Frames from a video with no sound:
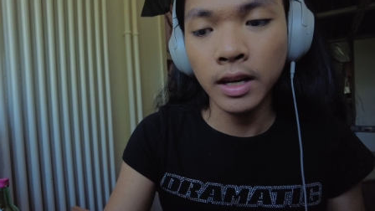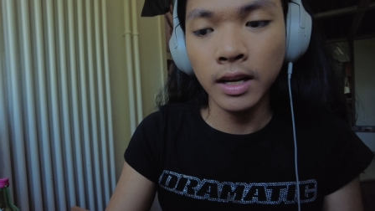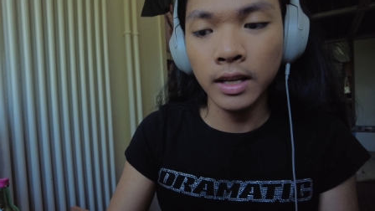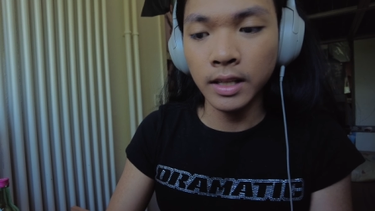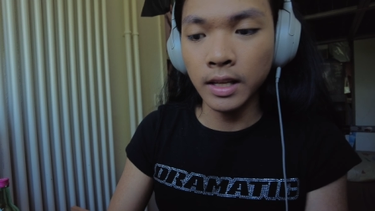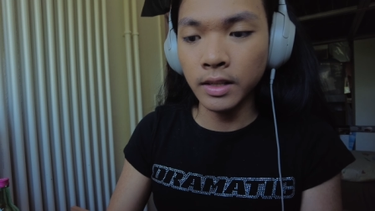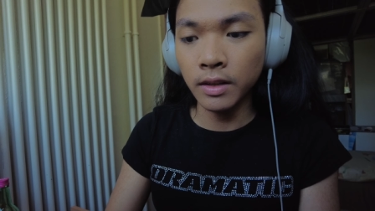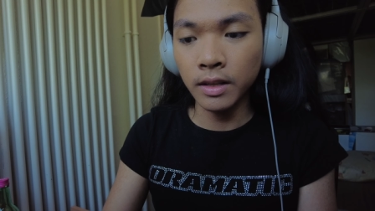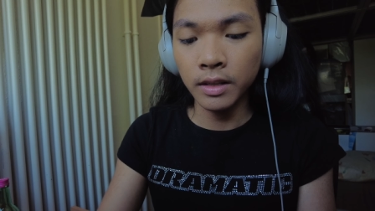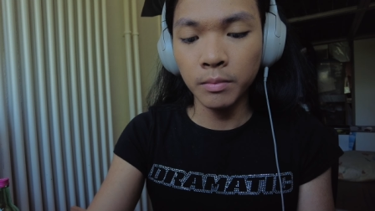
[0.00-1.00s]
because I saw
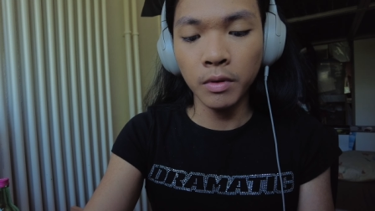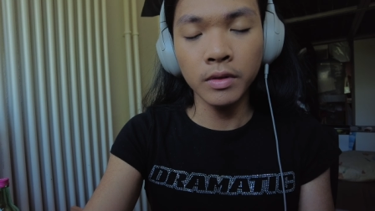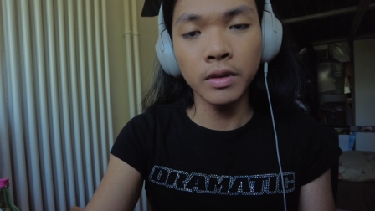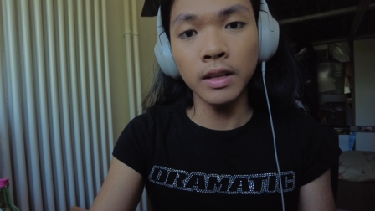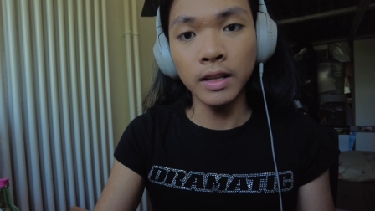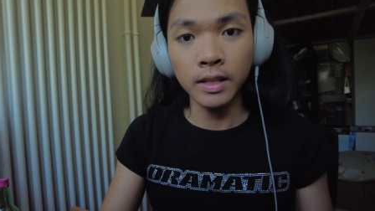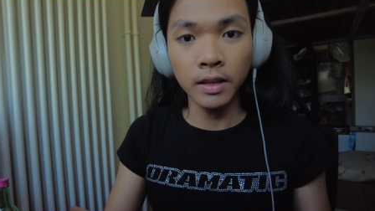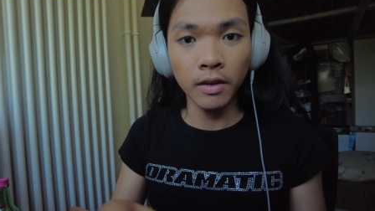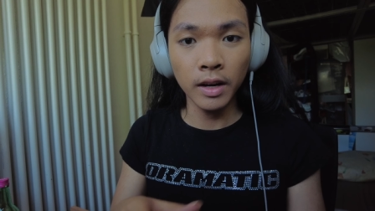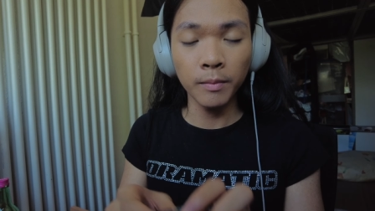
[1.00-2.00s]
this post on
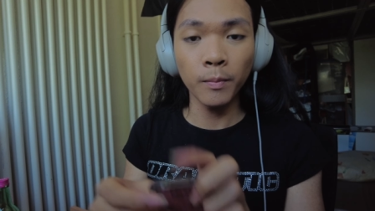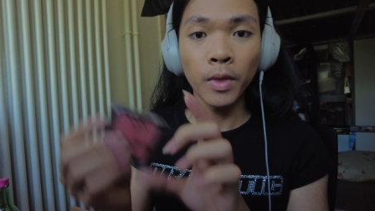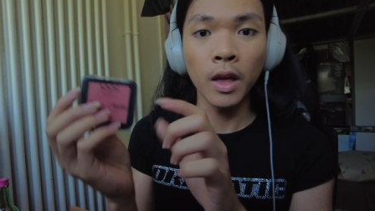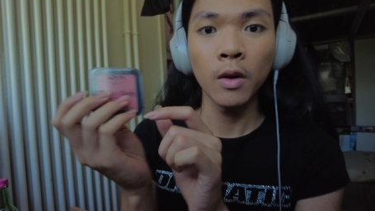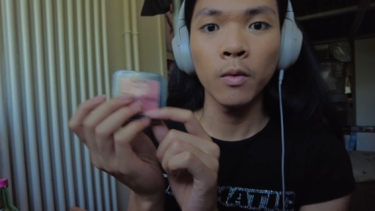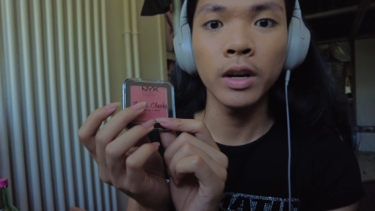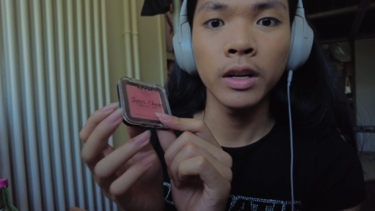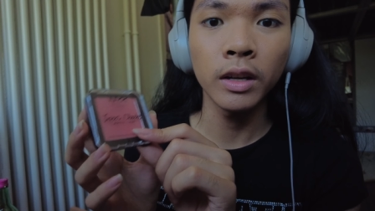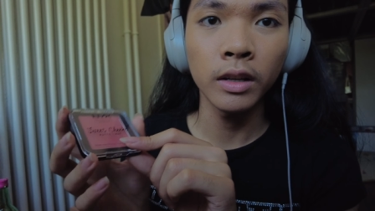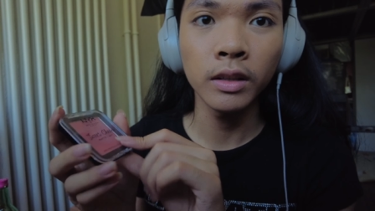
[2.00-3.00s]
Instagram where a
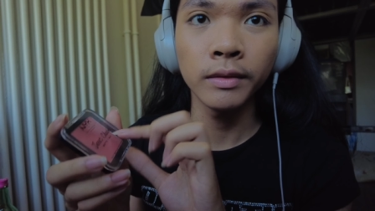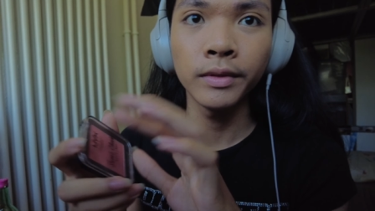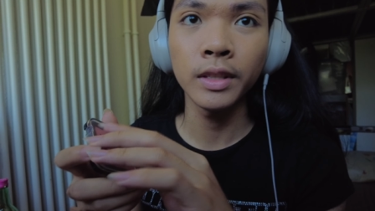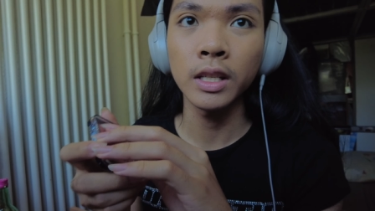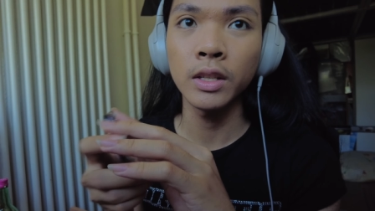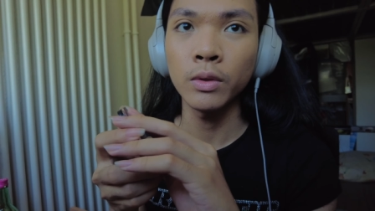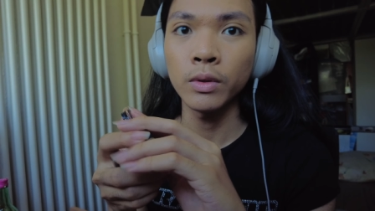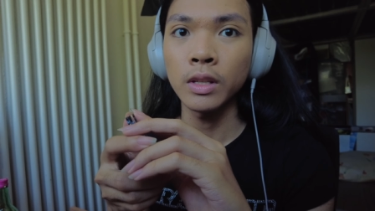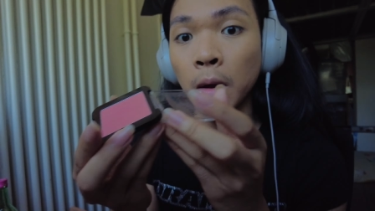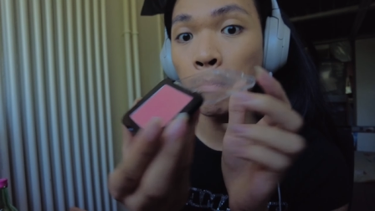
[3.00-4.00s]
girl just
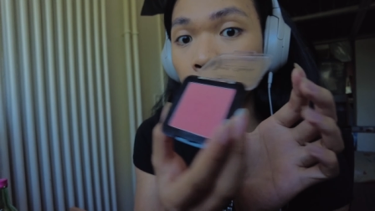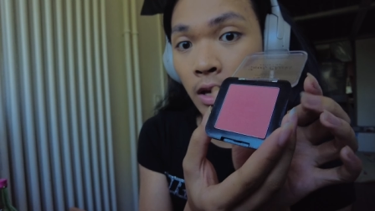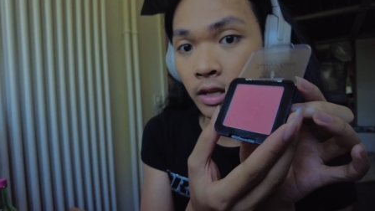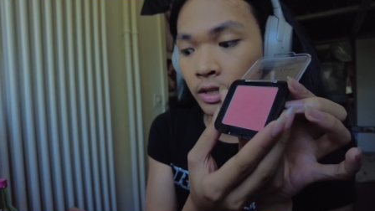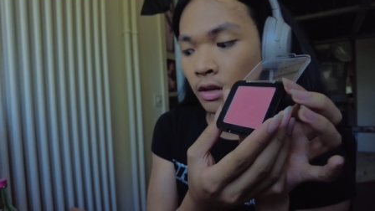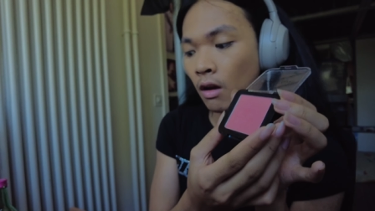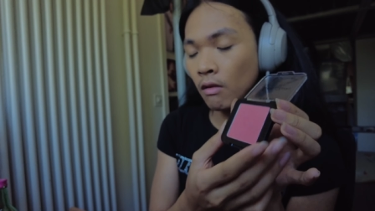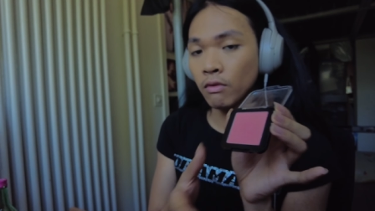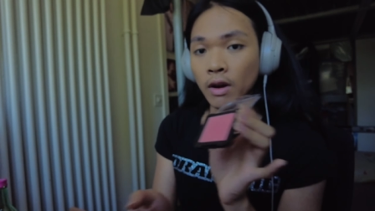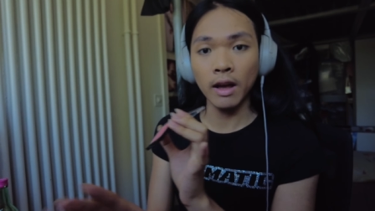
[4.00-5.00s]
used blush
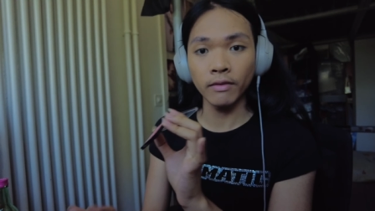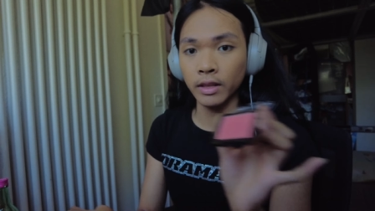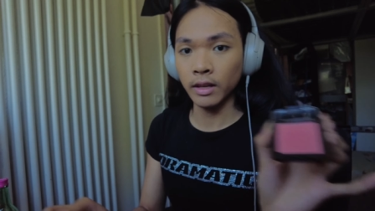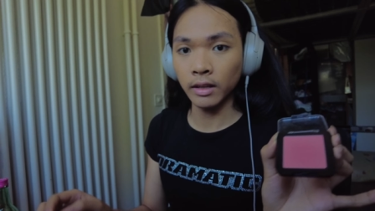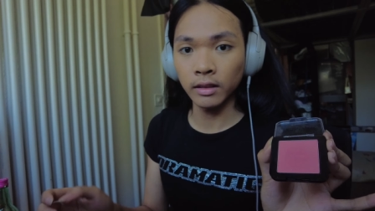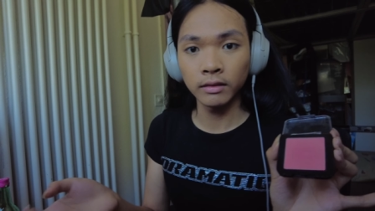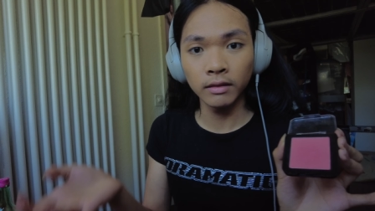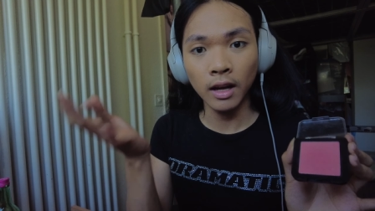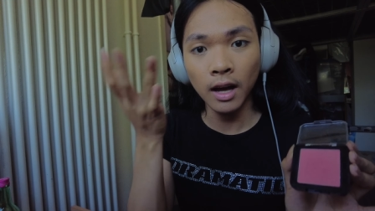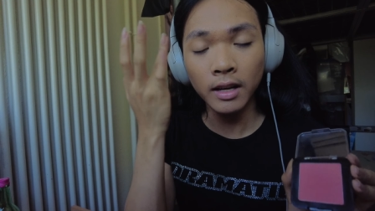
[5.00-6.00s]
for everything.
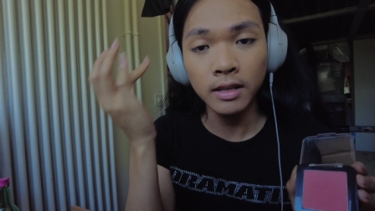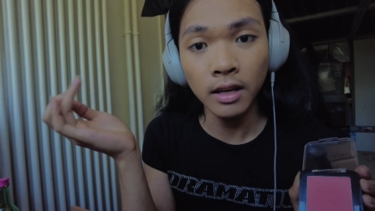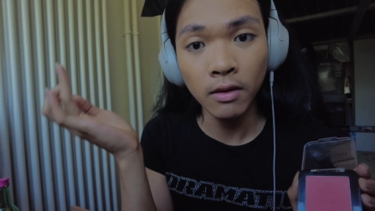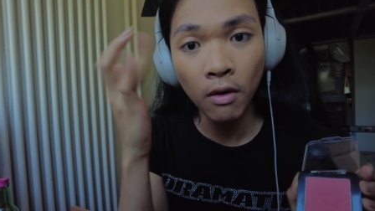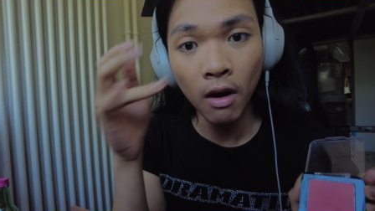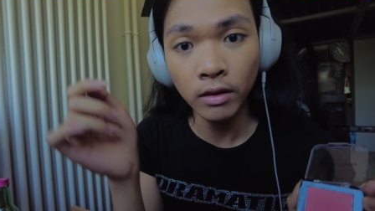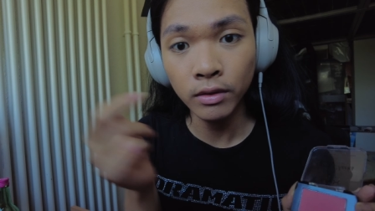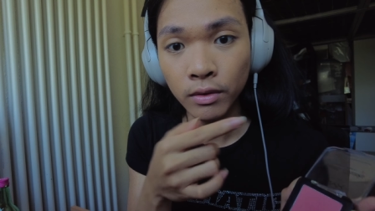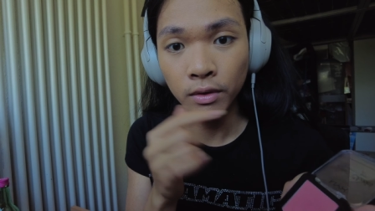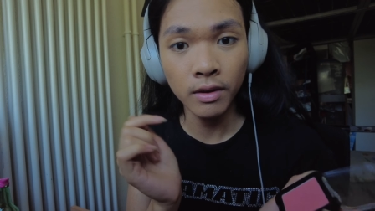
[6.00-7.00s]
Eyeshadow,
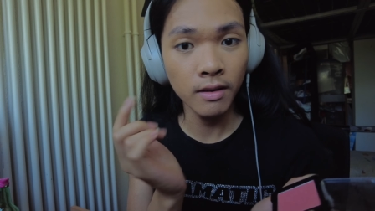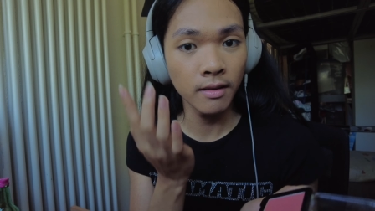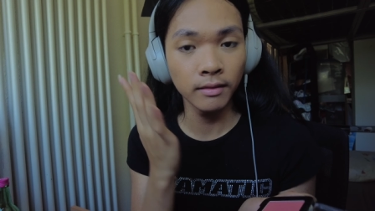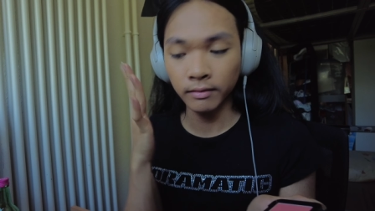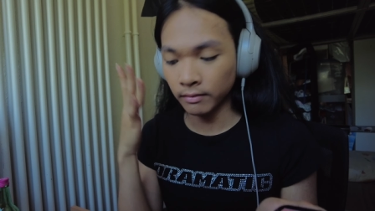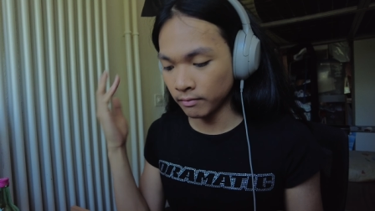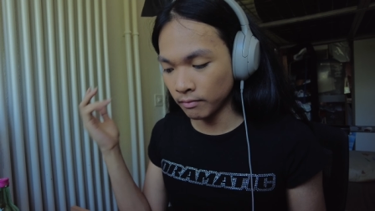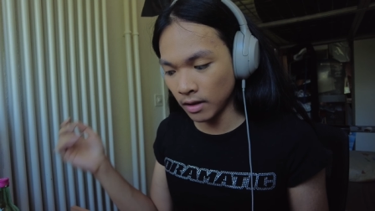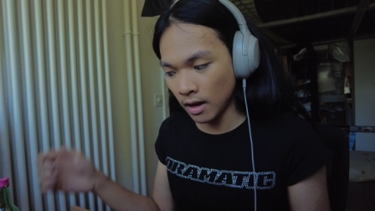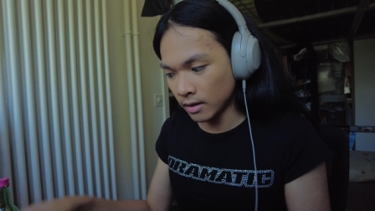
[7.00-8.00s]
contour,
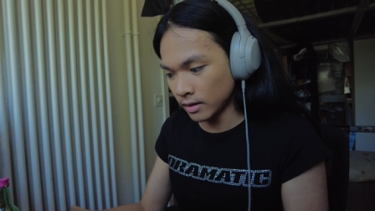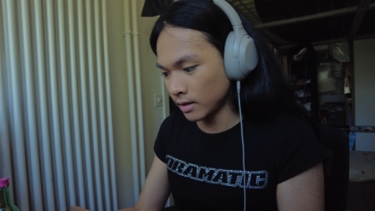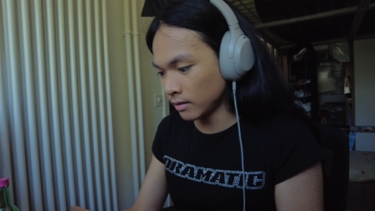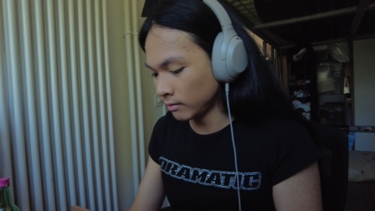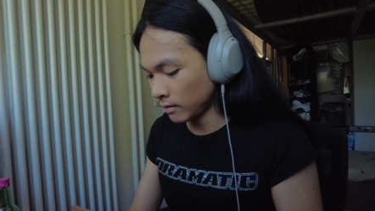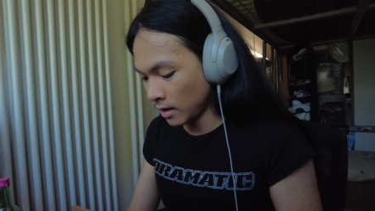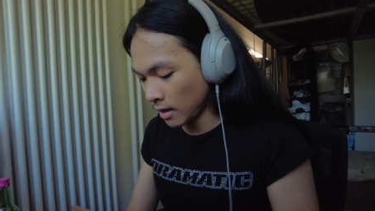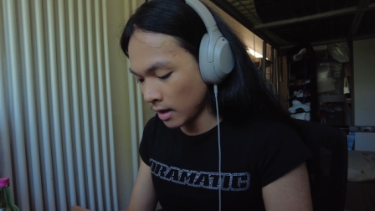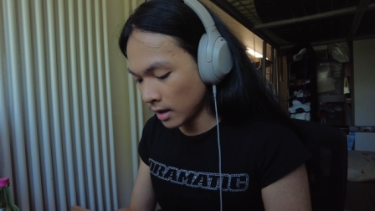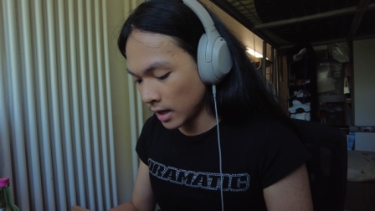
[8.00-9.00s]
blush,
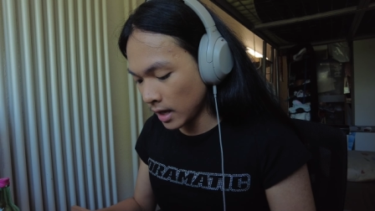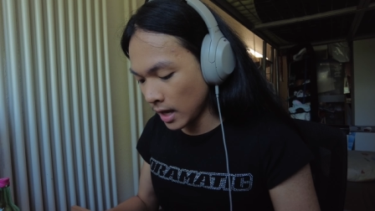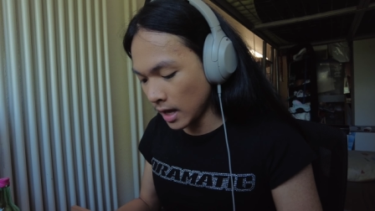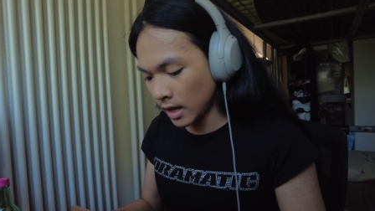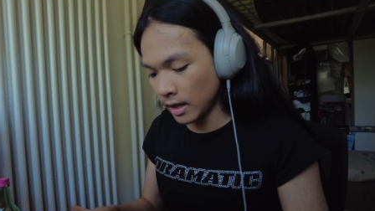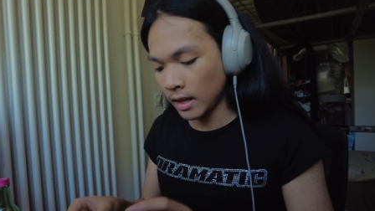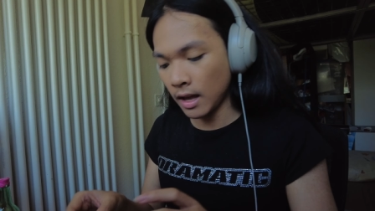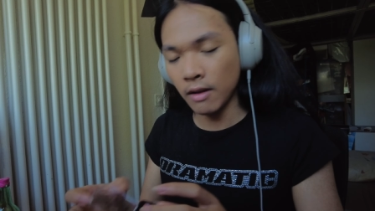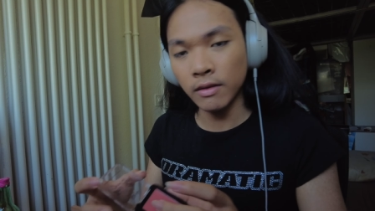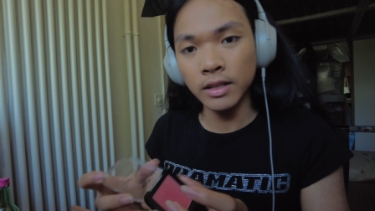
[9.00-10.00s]
and
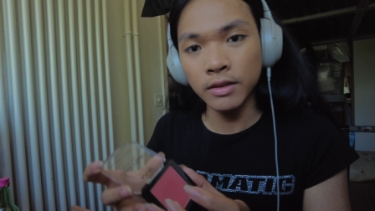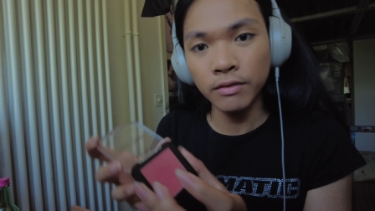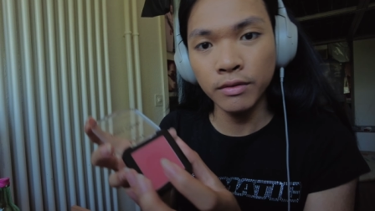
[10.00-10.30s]
I wanted to